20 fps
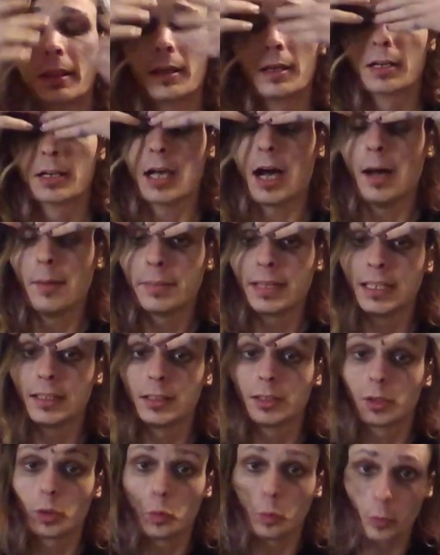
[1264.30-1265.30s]

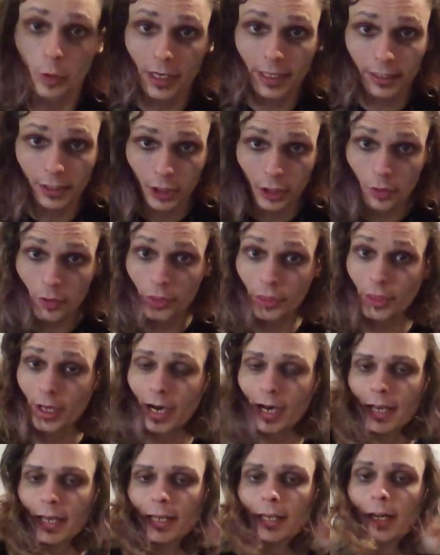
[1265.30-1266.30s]
comment what you
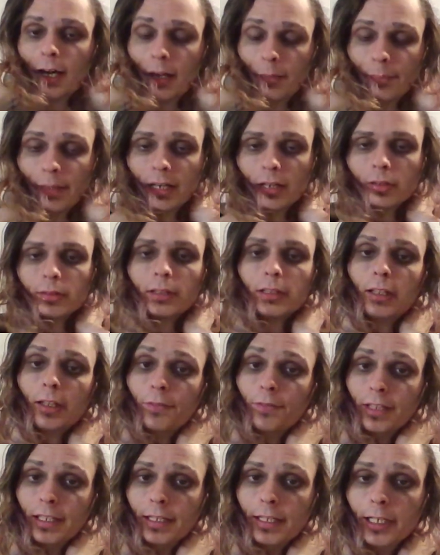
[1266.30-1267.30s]
thought about the
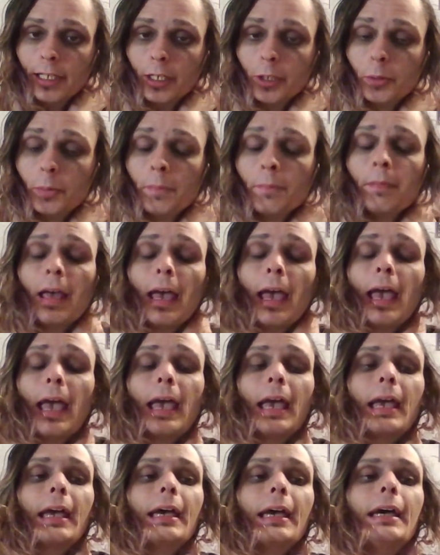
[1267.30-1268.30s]
video,
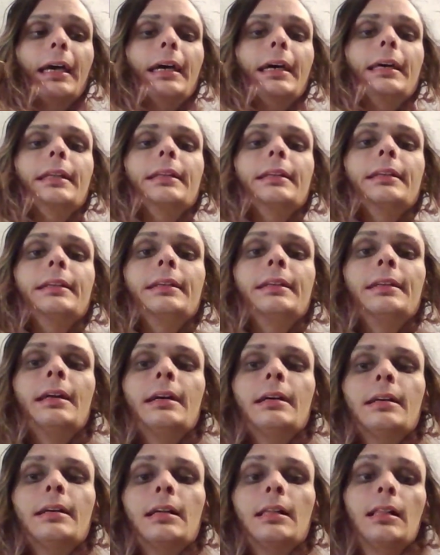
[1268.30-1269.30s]

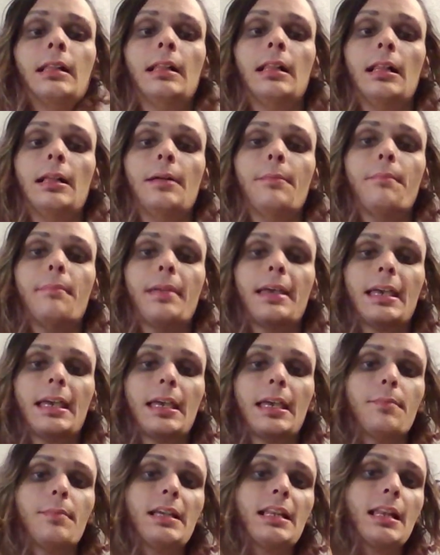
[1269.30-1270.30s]
and
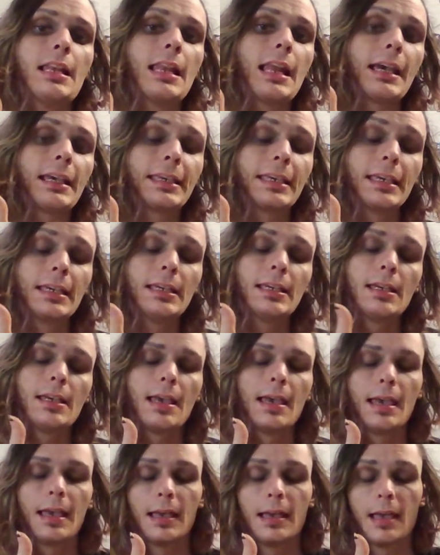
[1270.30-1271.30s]
maybe like
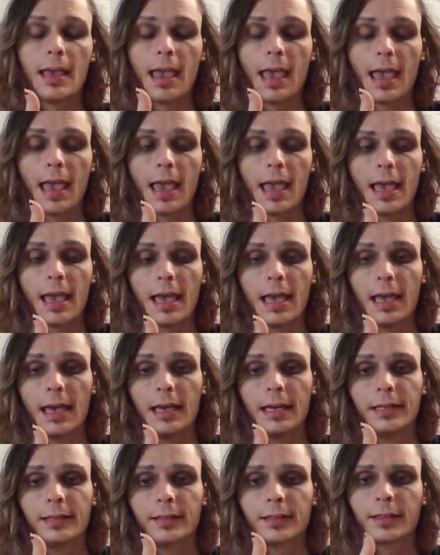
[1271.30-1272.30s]
it,
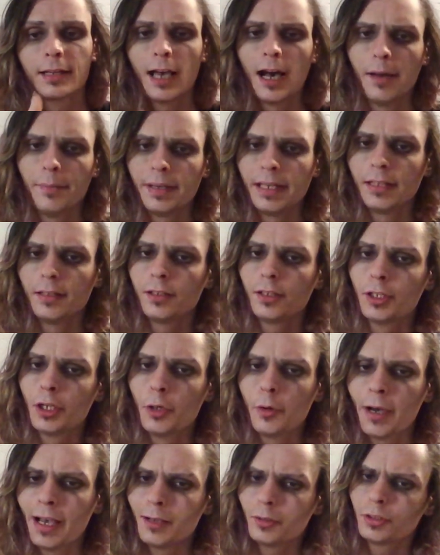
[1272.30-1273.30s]
and comment
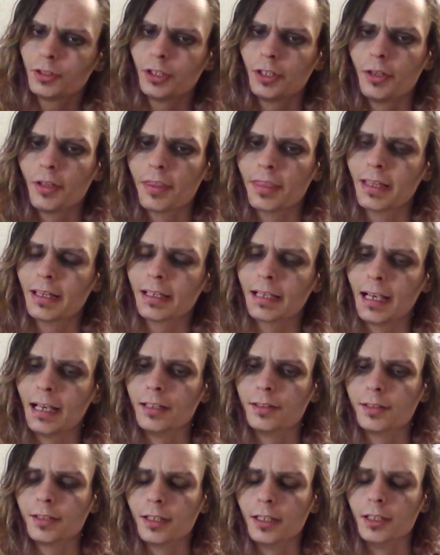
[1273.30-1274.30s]
who else you think I
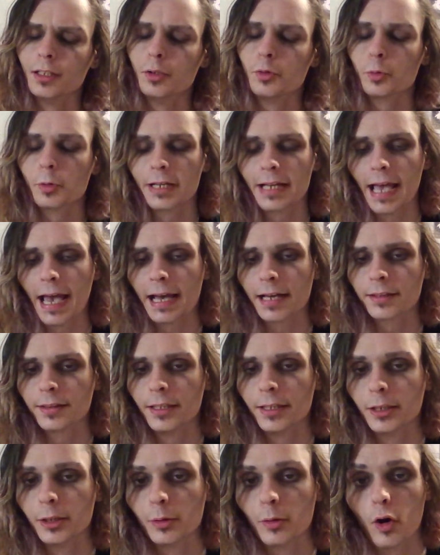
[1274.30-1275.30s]
should react
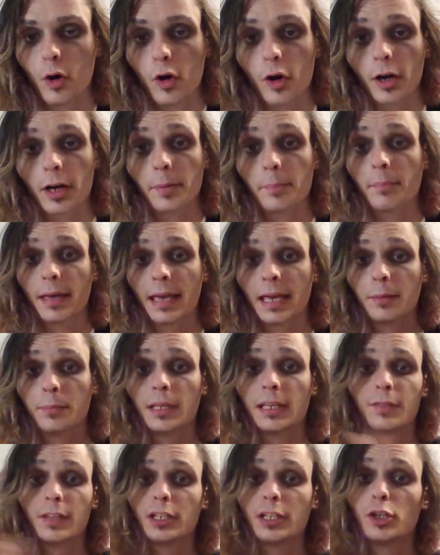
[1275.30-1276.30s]
to, or maybe
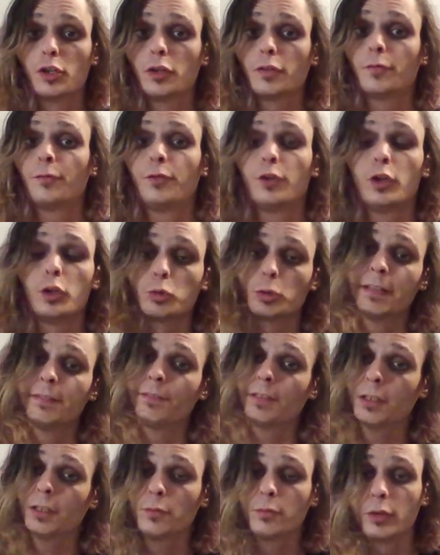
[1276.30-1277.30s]
even do a full
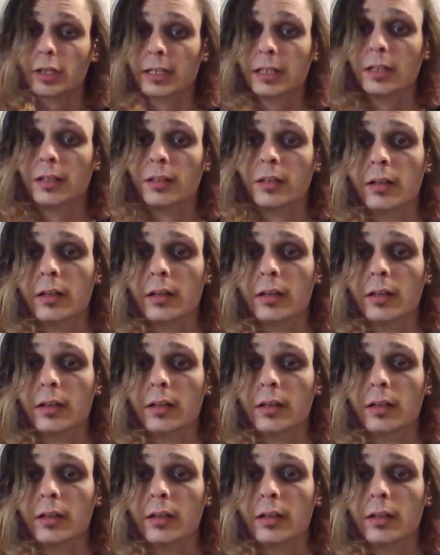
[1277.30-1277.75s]
review for.